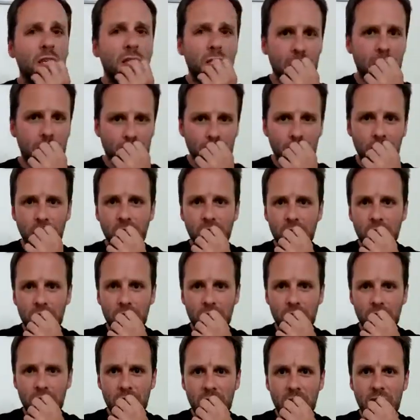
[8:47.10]
you know, and
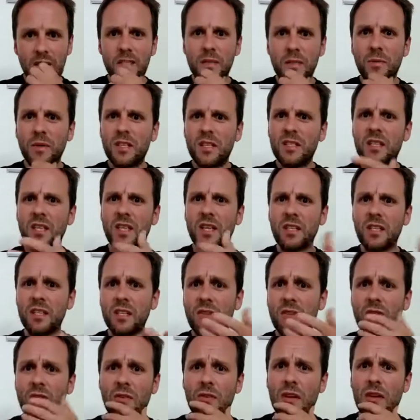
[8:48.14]
it takes a bit of time. It's
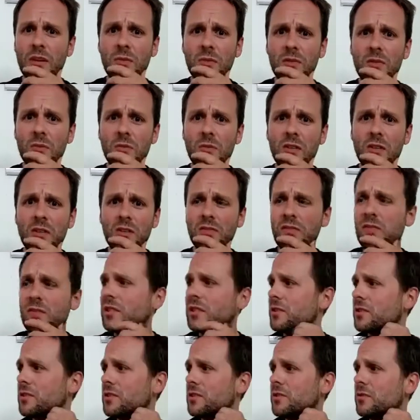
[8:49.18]
like 3 hours a week, 3
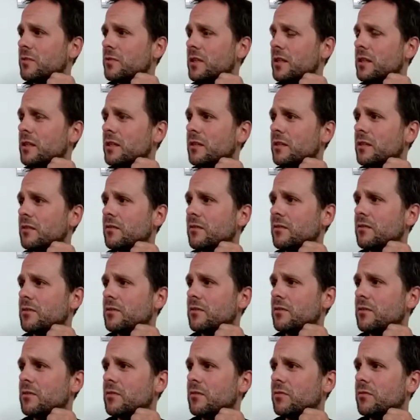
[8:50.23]
sessions a week.
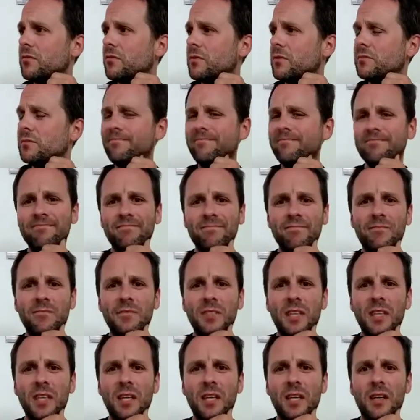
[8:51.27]
So,
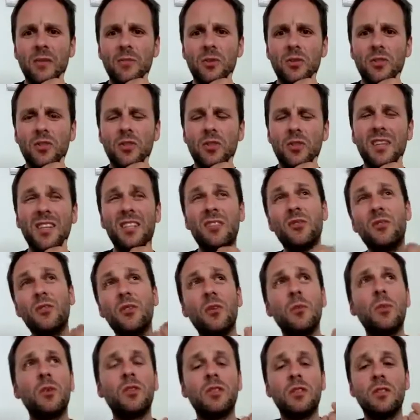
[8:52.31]
yeah, I'm not sure, and I don't
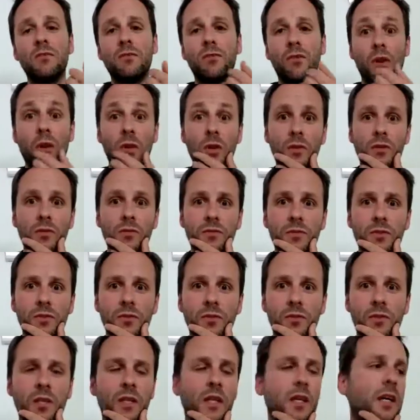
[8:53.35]
know what's involved and
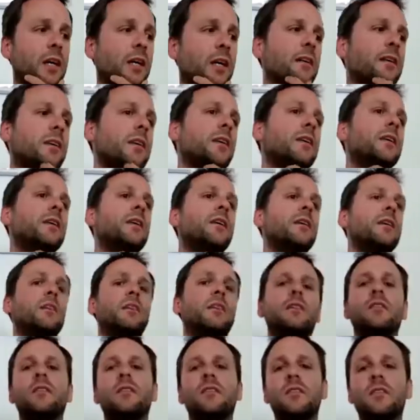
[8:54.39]
all of that.
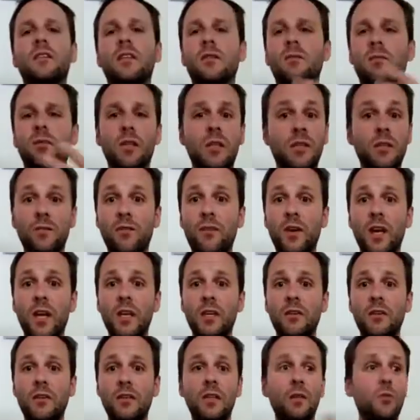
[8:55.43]
And it's like, well, that's
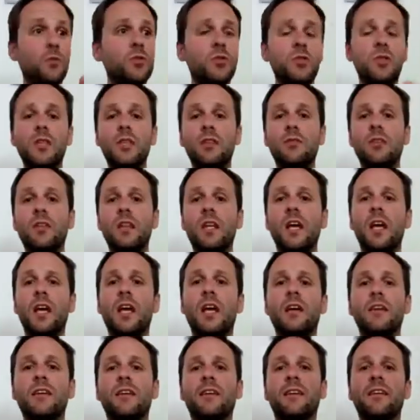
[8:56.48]
fine, and then we'll just leave it
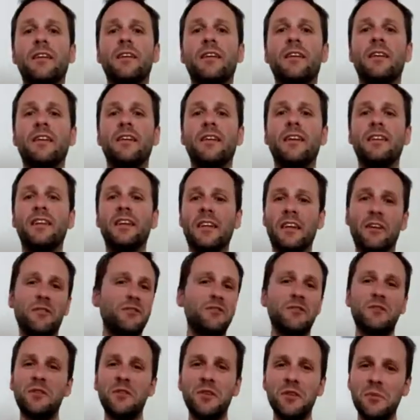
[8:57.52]
there. And then
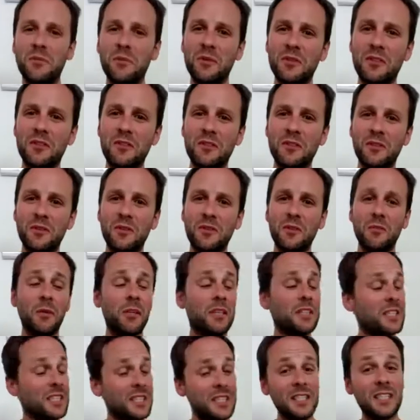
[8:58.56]
after another month or so, they
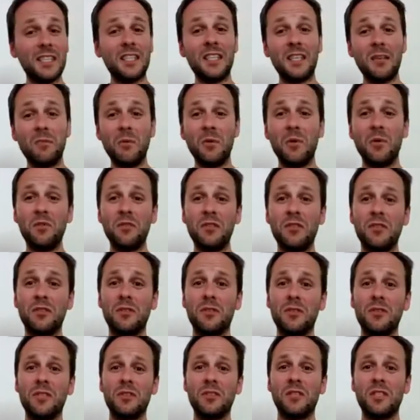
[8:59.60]
might still see more
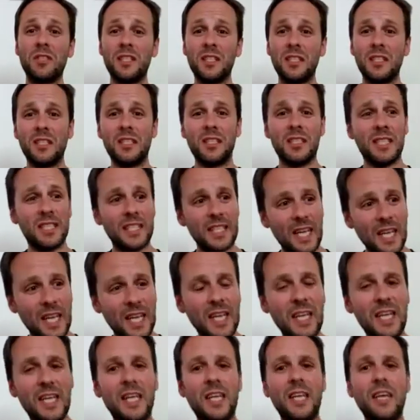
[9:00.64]
results, or still
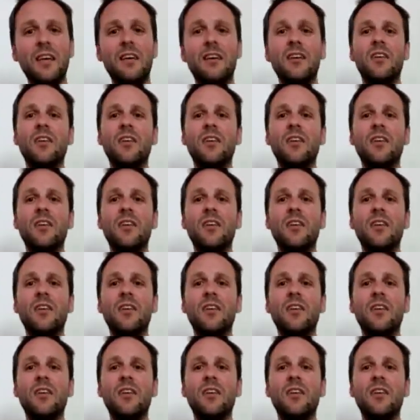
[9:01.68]
see